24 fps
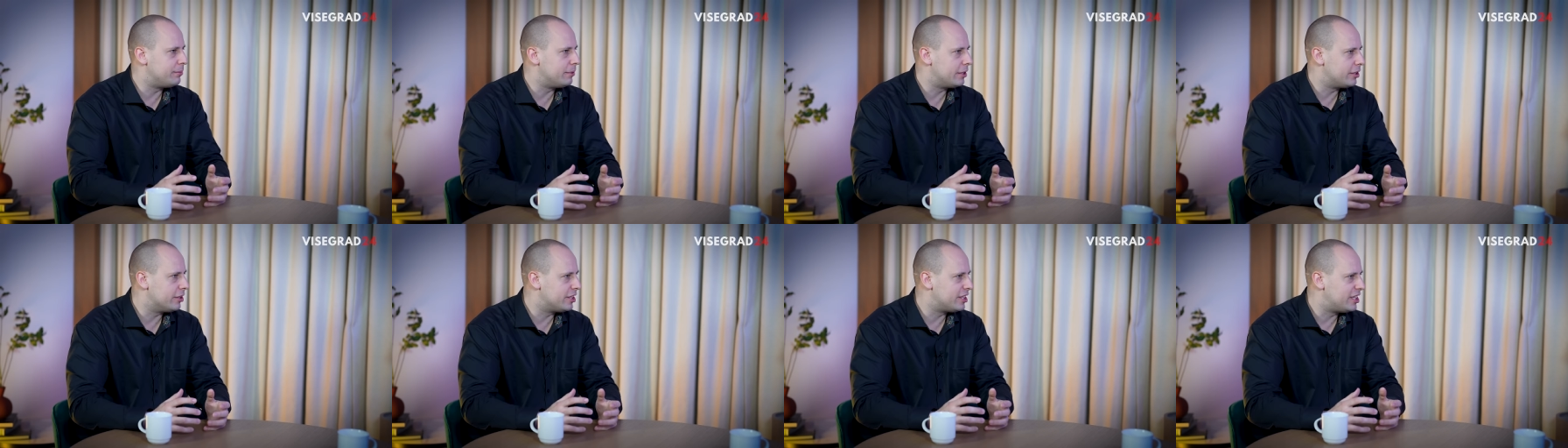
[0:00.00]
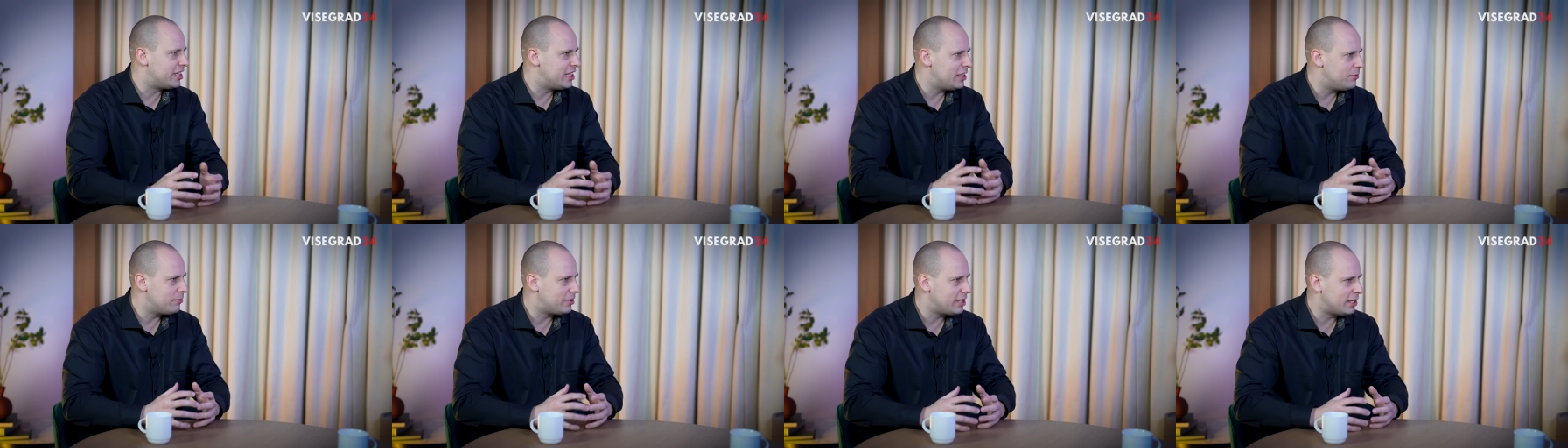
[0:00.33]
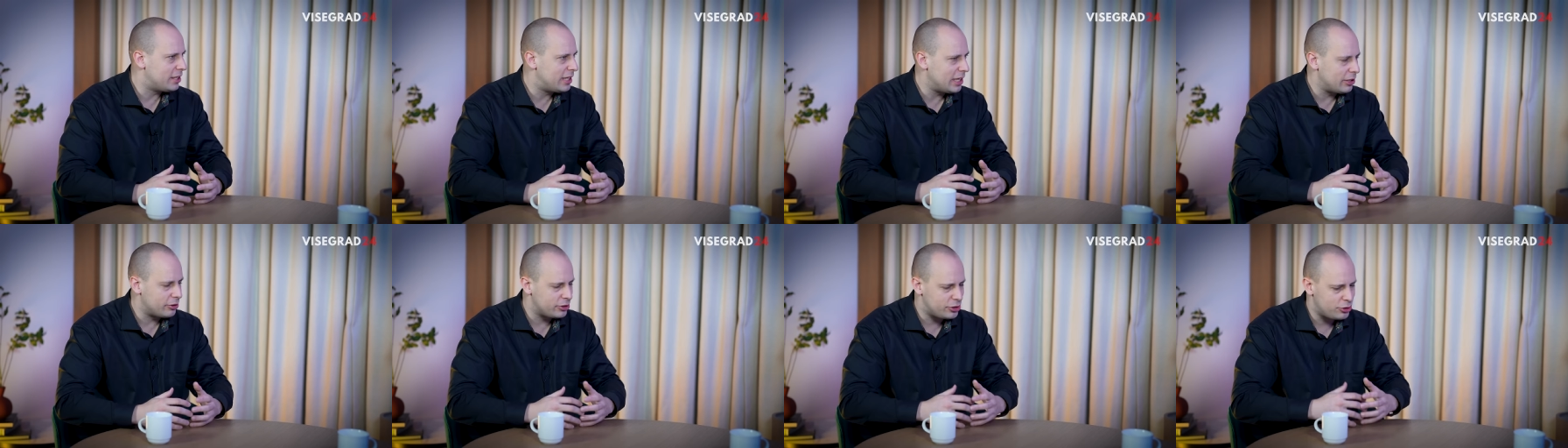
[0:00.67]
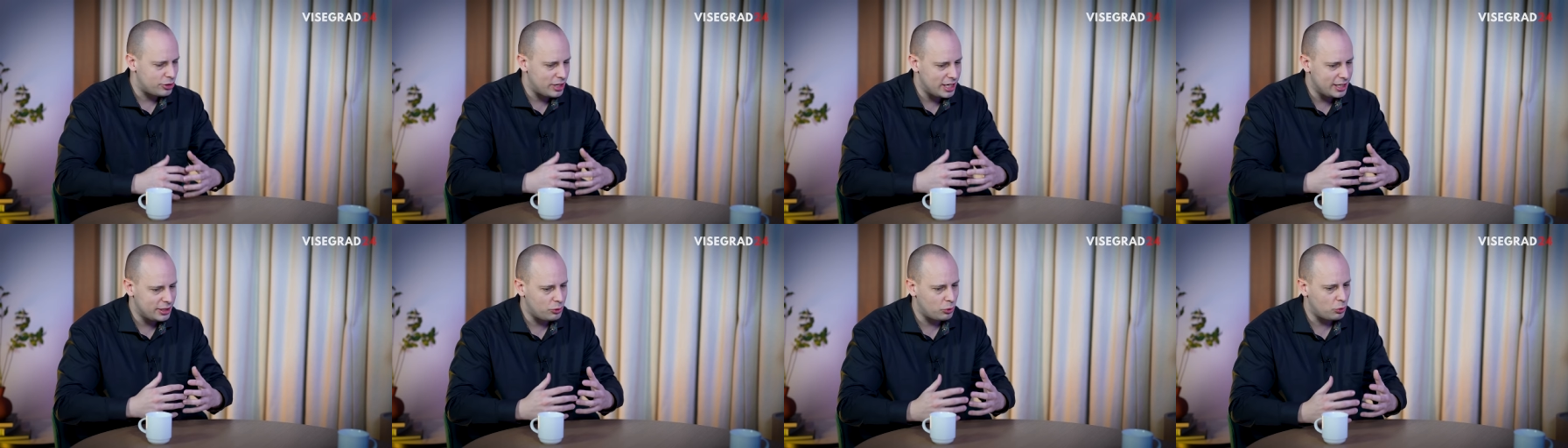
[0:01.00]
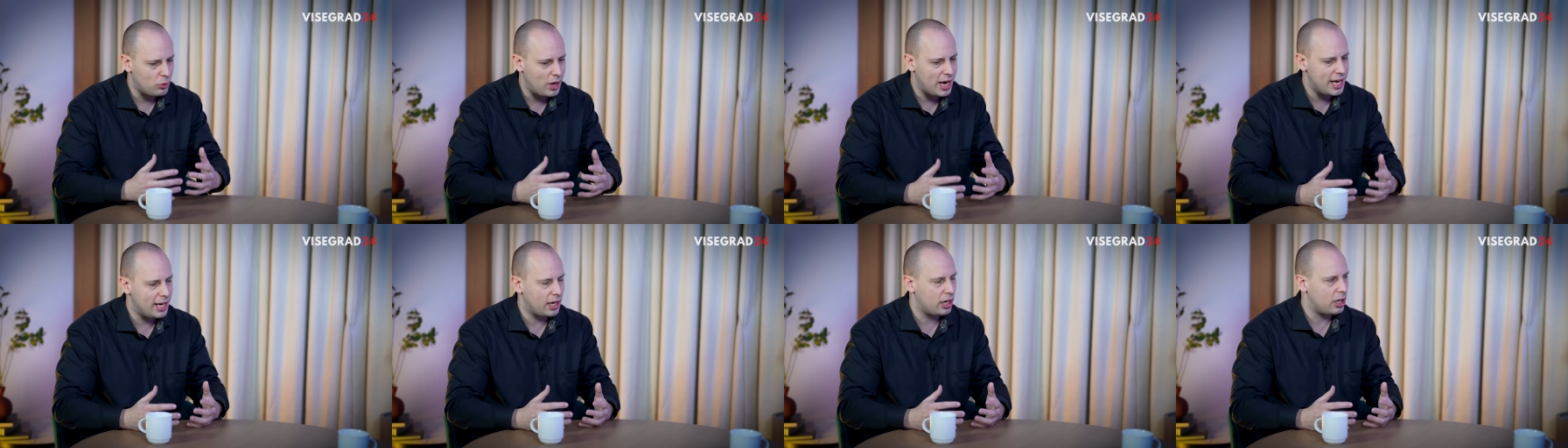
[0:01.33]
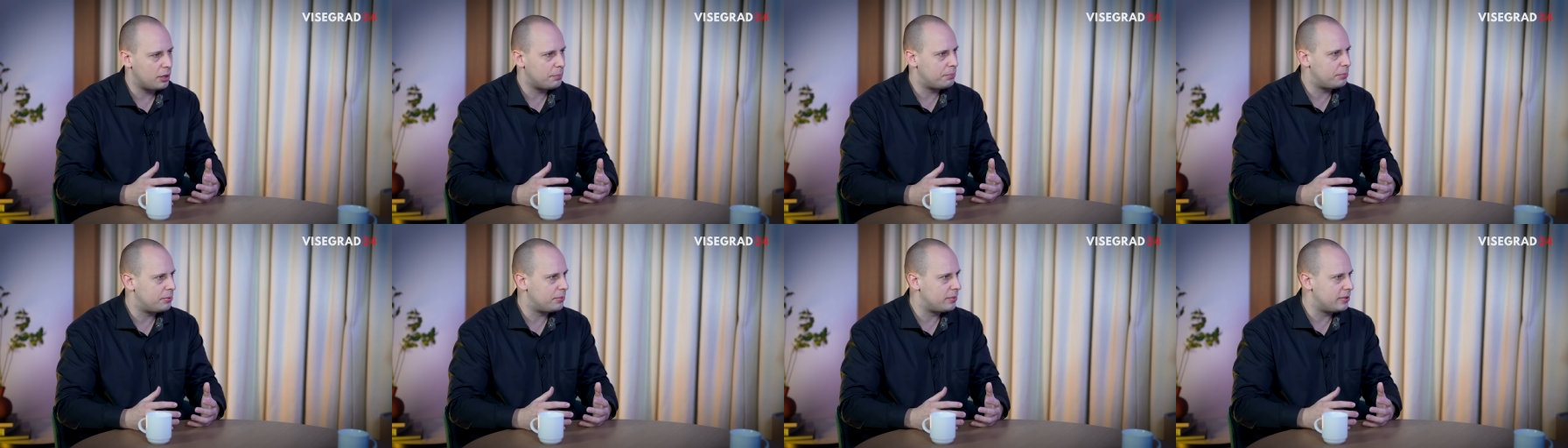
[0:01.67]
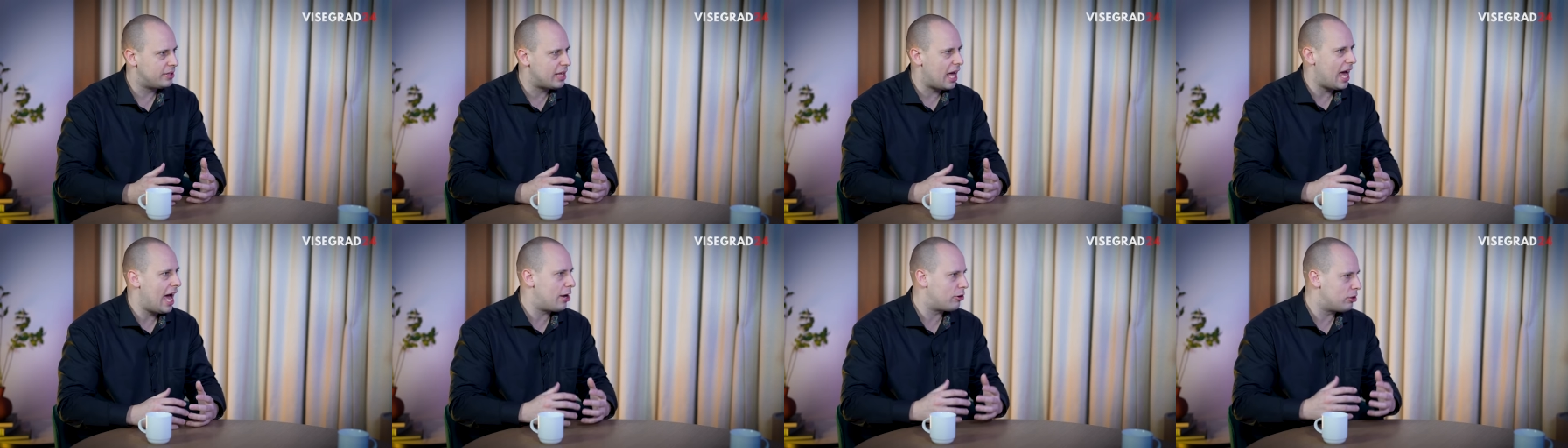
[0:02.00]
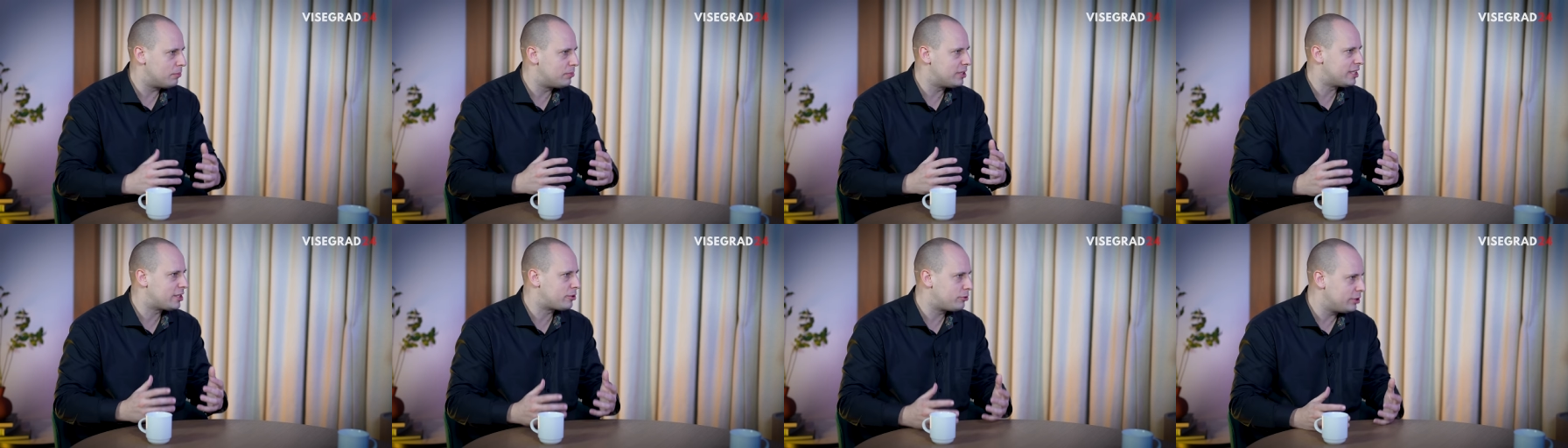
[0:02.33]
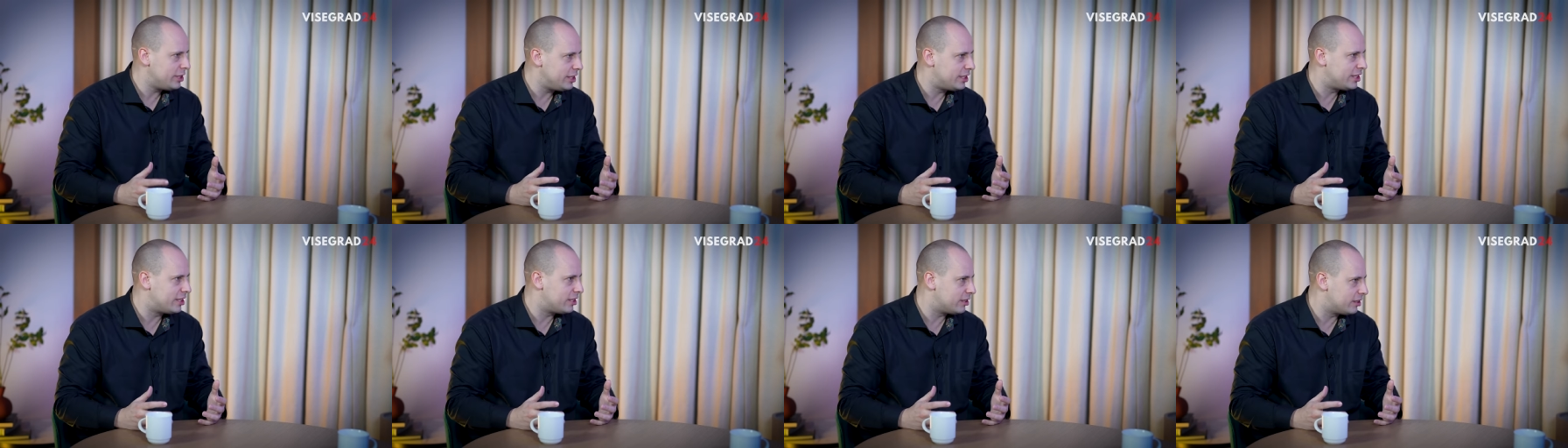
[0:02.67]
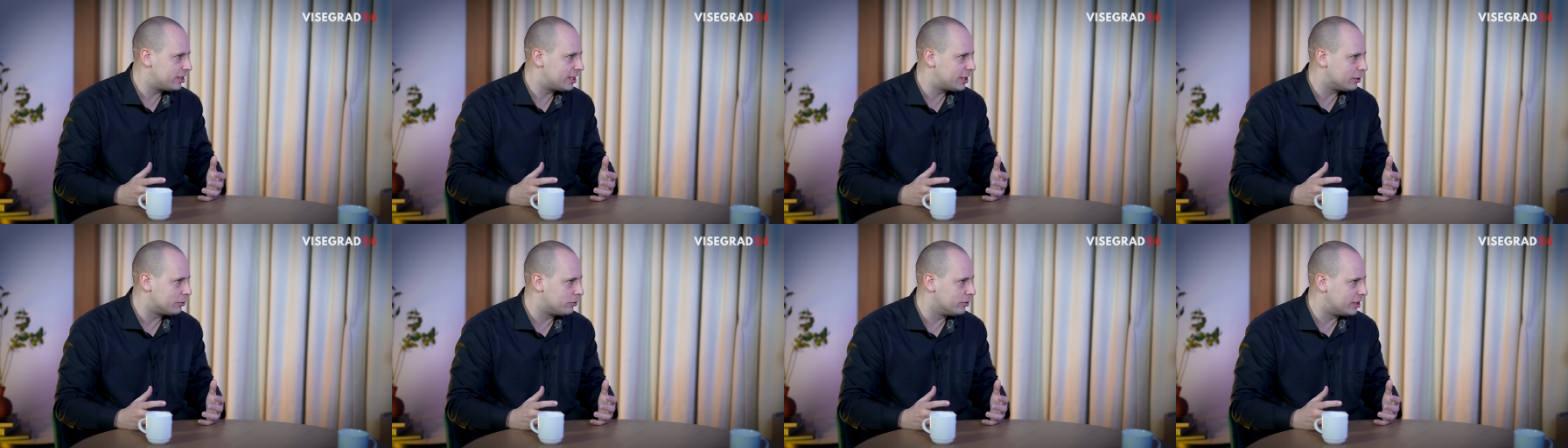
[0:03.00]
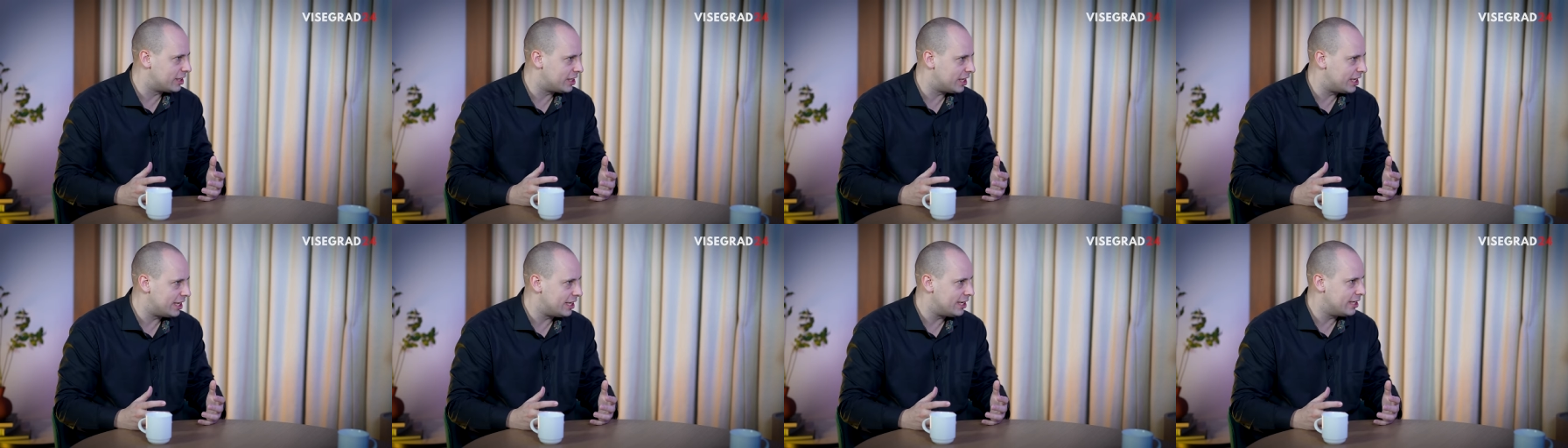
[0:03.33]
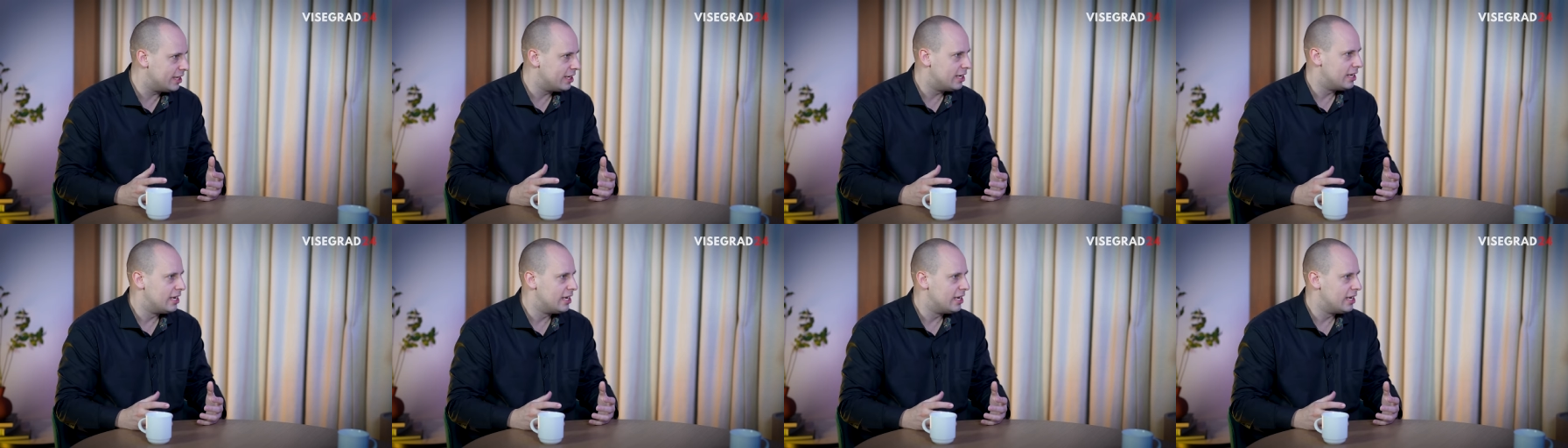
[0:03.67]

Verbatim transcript: Because it seems that they are trying to rile up the Arab street, so to say,